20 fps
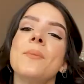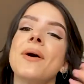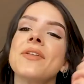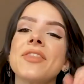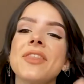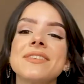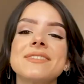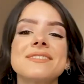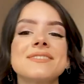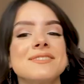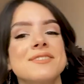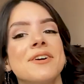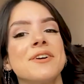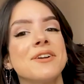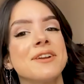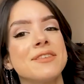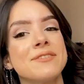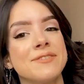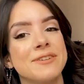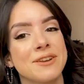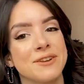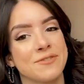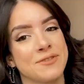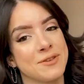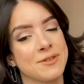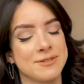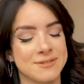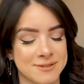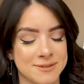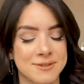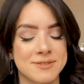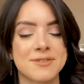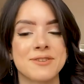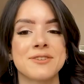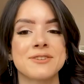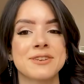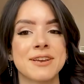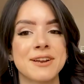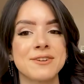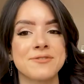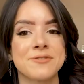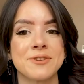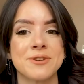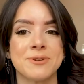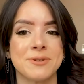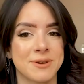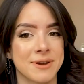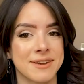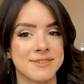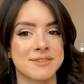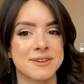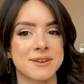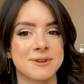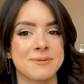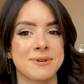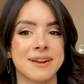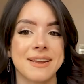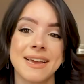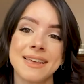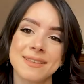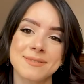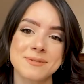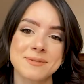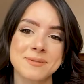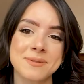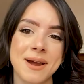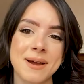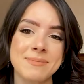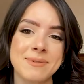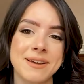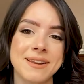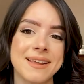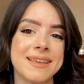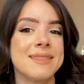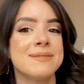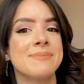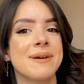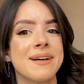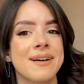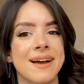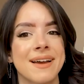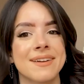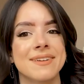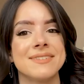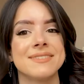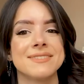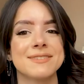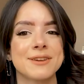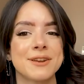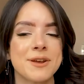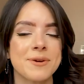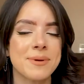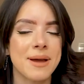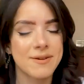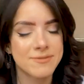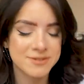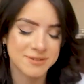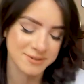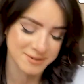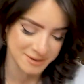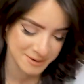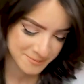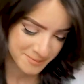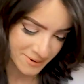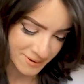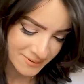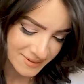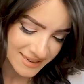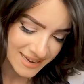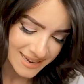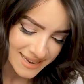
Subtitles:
Well, then this is not only the video for you, this is also the channel for you. You guys are going to want to hit that subscribe button and the bell icon so you know every single time I post